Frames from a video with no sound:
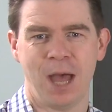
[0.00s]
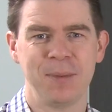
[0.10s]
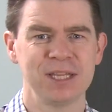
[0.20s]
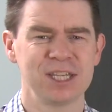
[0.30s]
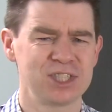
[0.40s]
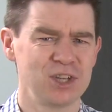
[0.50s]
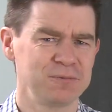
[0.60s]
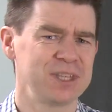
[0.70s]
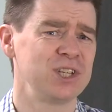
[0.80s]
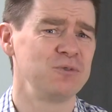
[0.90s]
I mean the
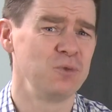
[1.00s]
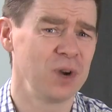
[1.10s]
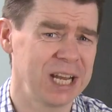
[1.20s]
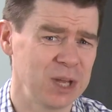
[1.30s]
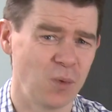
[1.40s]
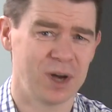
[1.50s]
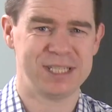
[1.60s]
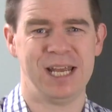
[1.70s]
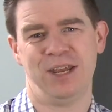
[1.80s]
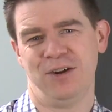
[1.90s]
stuff that you really
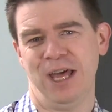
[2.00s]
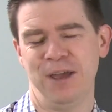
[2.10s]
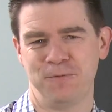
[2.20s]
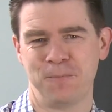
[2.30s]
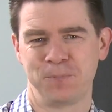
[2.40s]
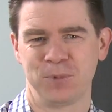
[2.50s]
want out of your life.